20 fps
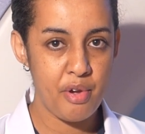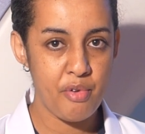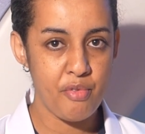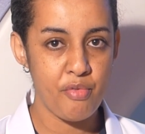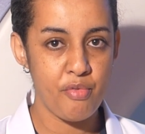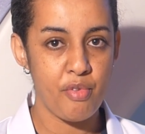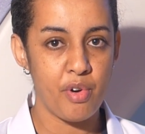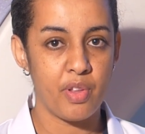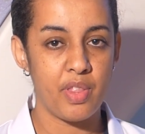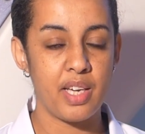
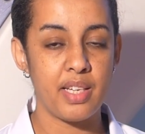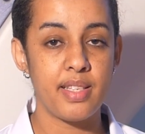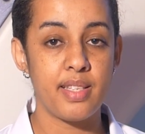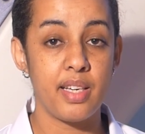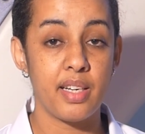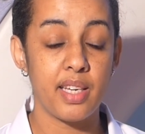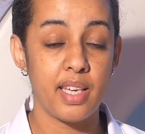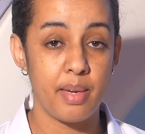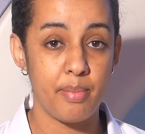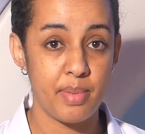for the
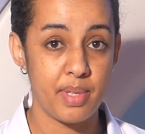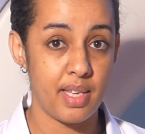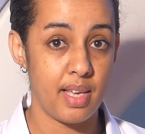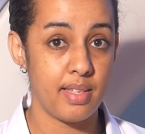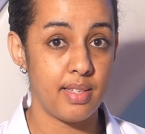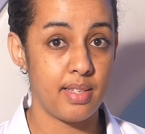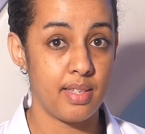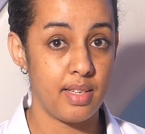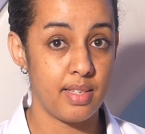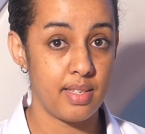
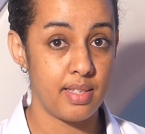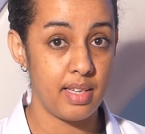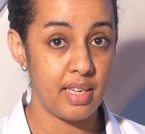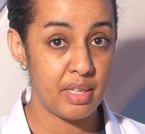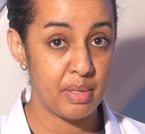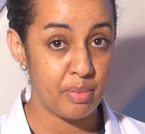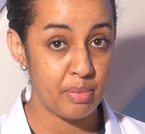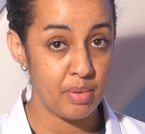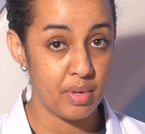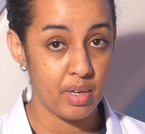circumstances
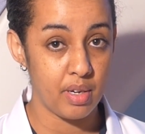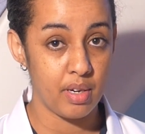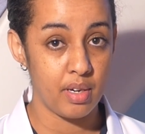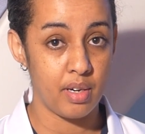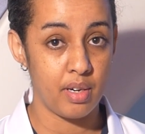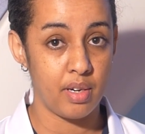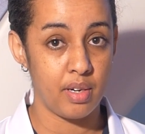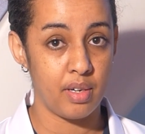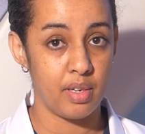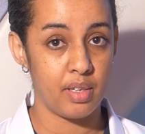
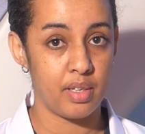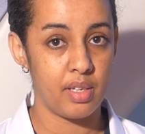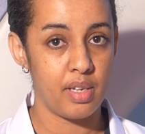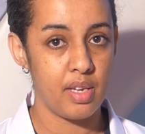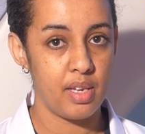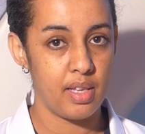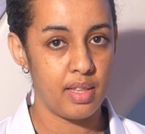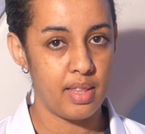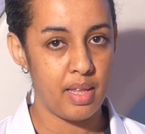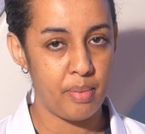
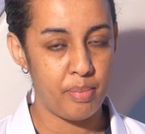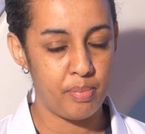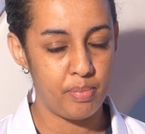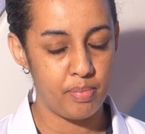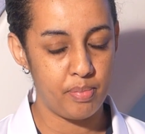that